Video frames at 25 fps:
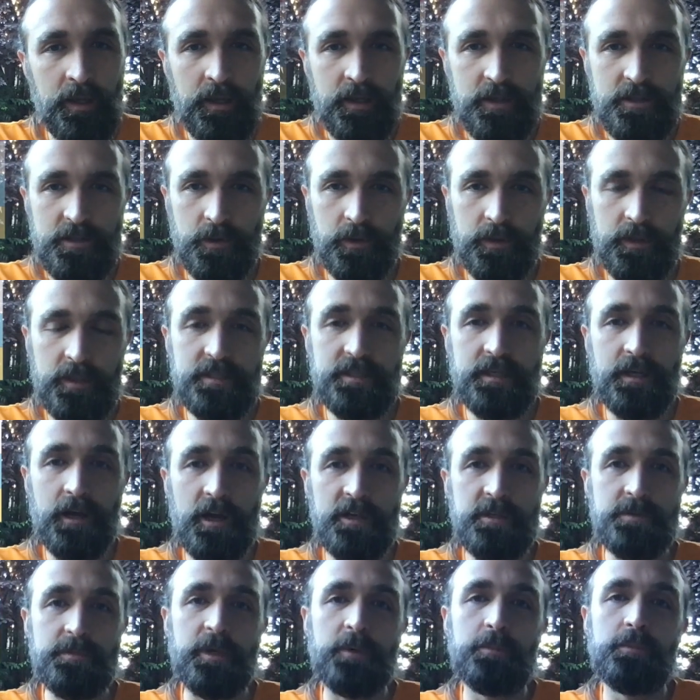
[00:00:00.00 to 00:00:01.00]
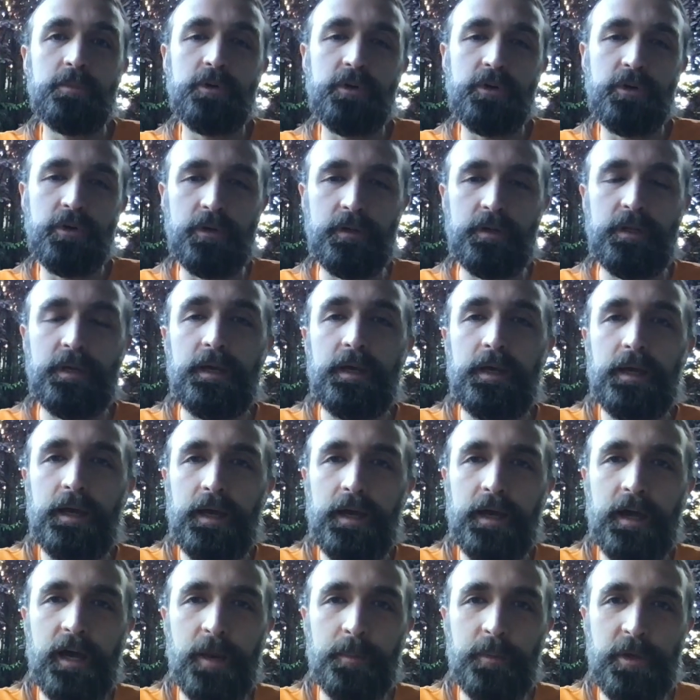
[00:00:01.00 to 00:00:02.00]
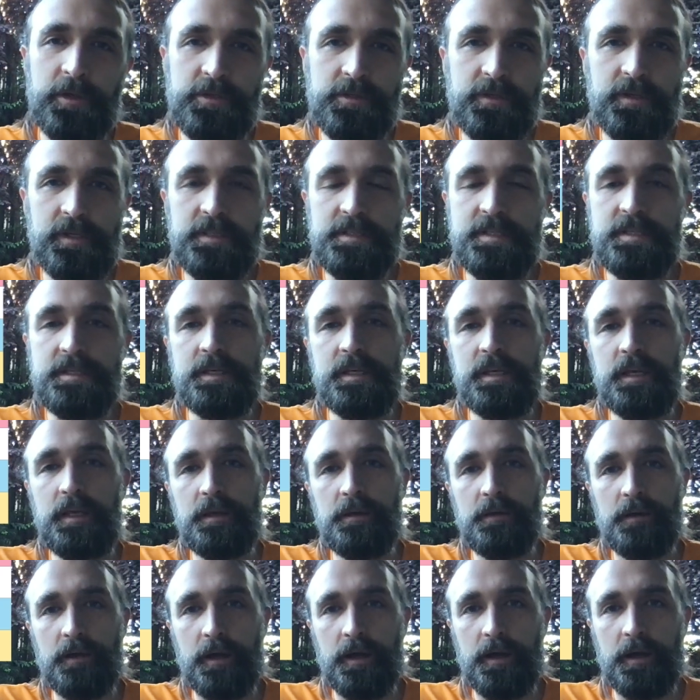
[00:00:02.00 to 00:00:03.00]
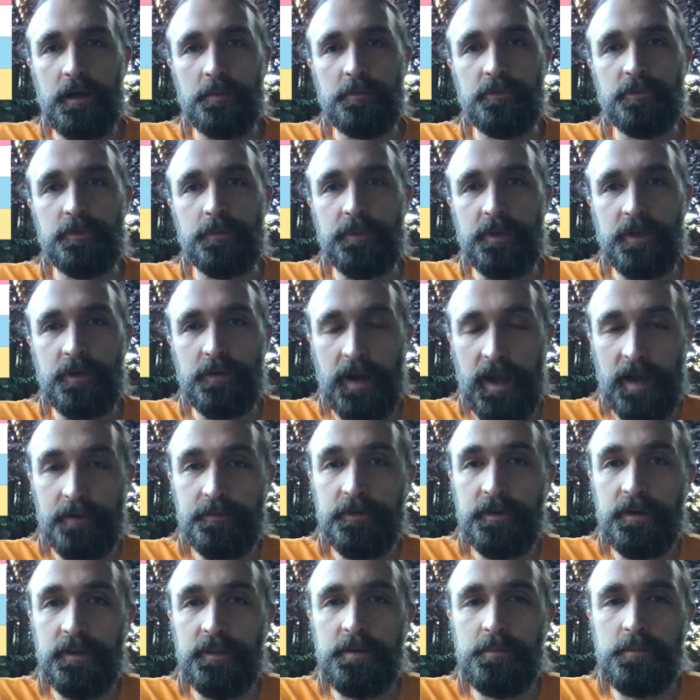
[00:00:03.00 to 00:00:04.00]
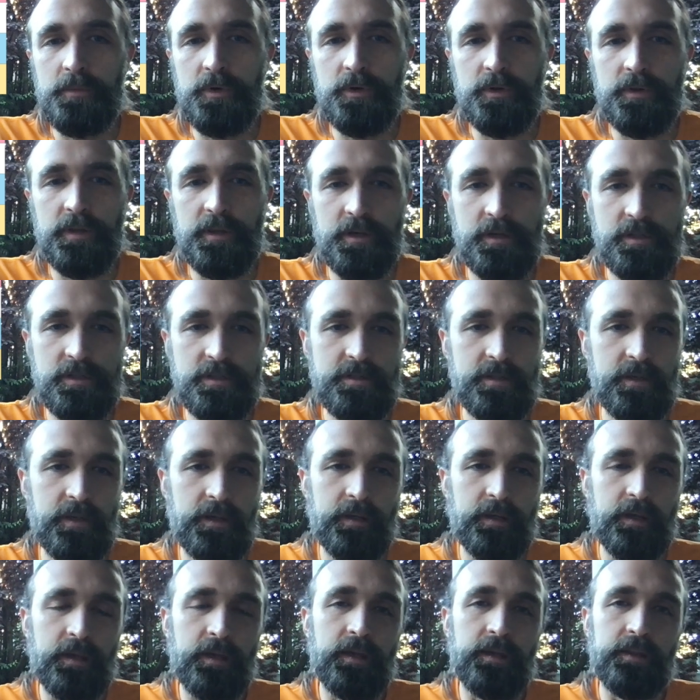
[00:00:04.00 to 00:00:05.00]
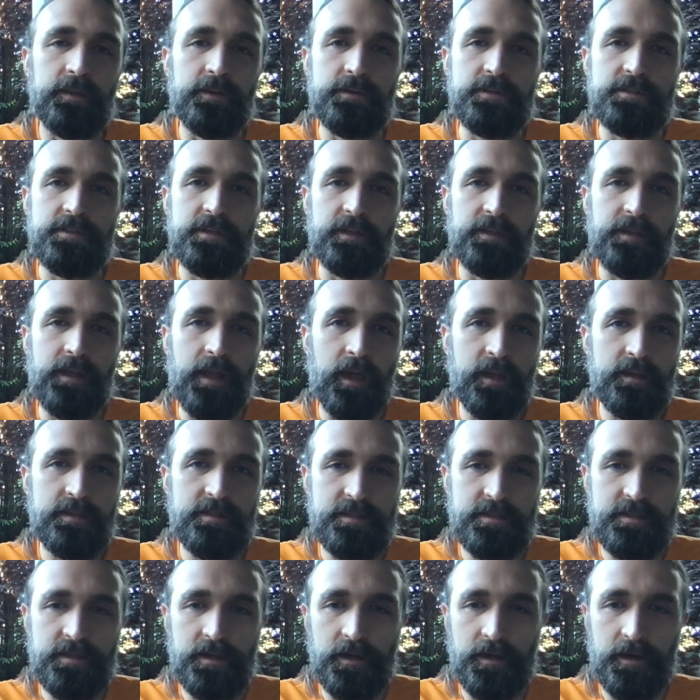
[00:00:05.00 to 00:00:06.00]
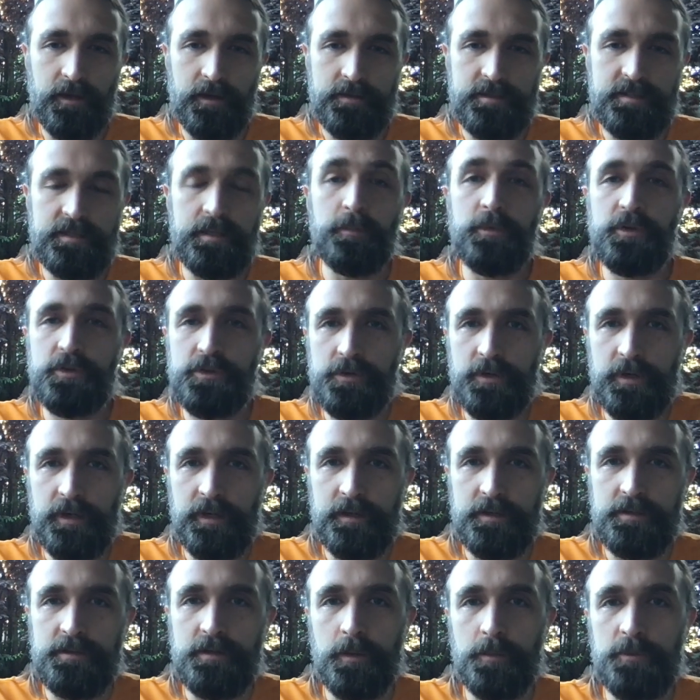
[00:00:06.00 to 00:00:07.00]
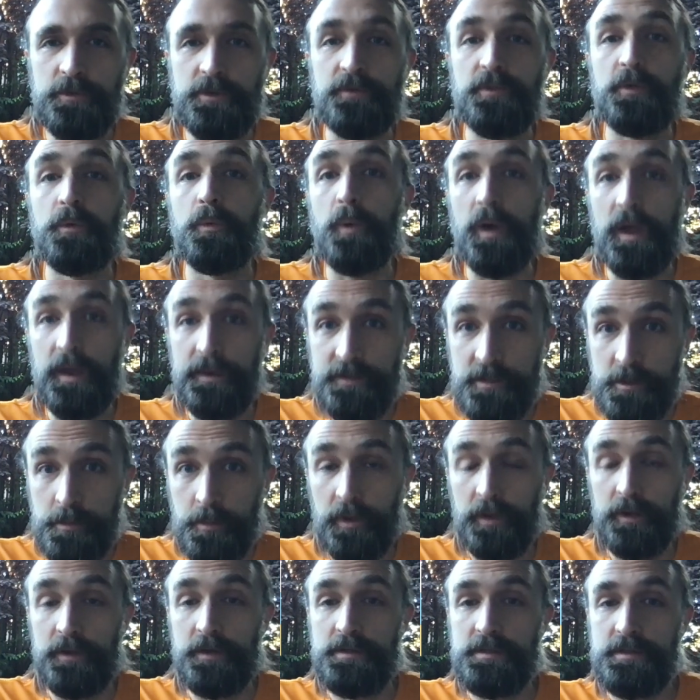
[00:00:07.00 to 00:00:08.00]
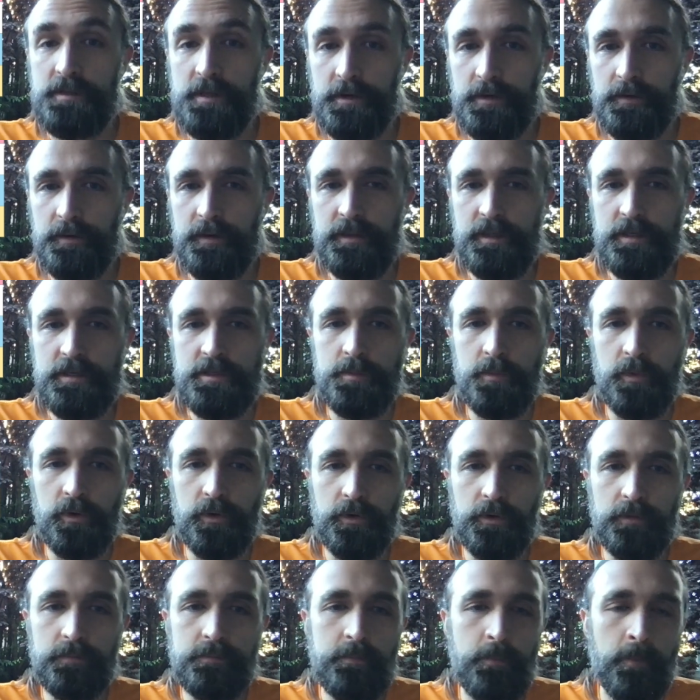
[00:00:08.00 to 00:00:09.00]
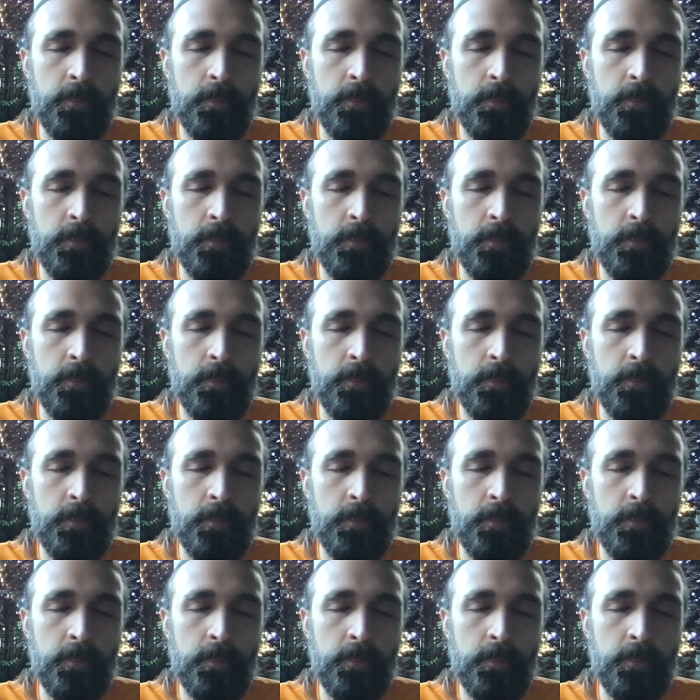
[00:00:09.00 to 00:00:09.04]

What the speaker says: So in this cosmic moon, as you can see from the graphic of the moon, there's a nice symmetry in terms of the wave spells that are in this moon.